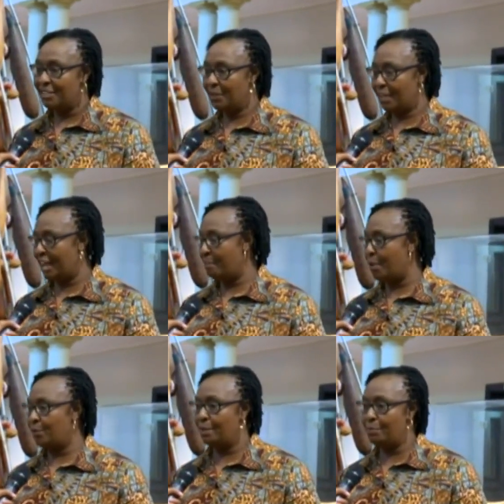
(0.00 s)
talking
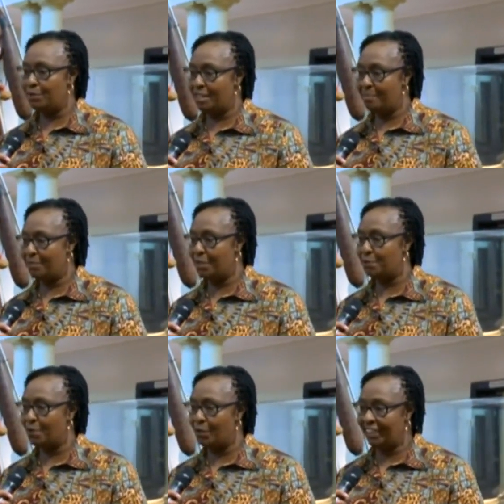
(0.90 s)
about the museum
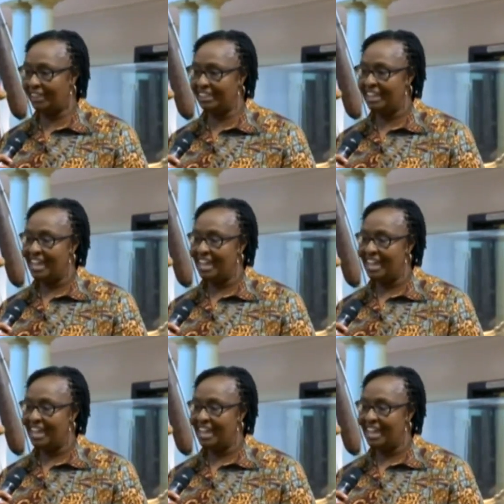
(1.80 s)
this morning,